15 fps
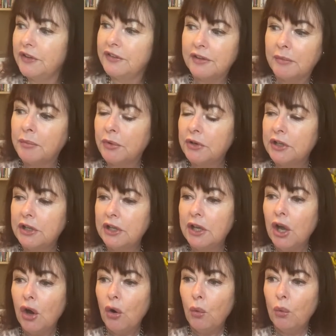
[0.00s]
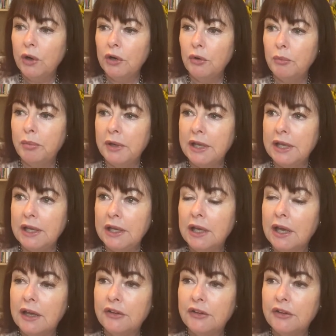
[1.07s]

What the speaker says: somebody will be